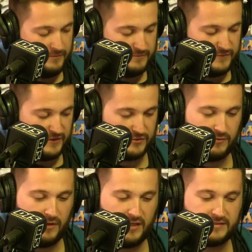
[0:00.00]
fingers
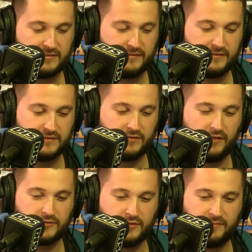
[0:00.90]
crossed. It's a
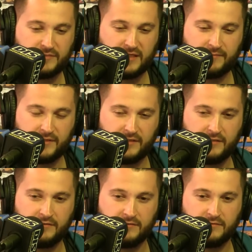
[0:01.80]
long trip. Taking my
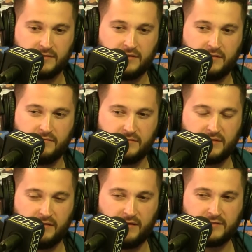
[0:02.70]

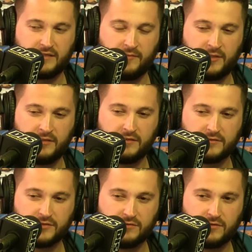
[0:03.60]
Eli's coming and the
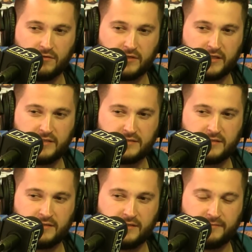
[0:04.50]
2 corgis
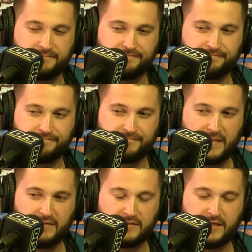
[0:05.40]
and a
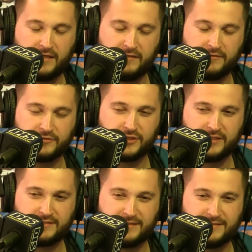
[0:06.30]
tiny little
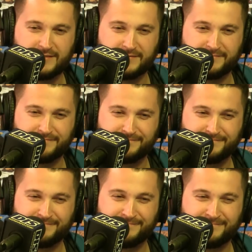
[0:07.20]
Genesis, and
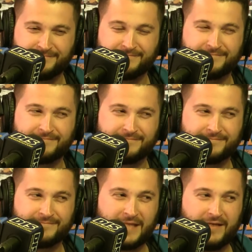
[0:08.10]

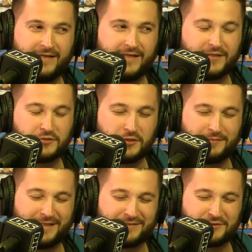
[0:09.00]
it should
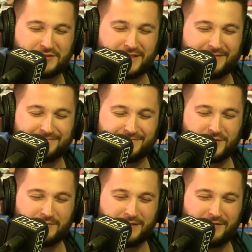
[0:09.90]
be interesting. It's
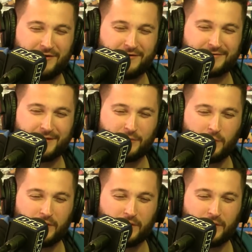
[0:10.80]
going to be a long couple weeks.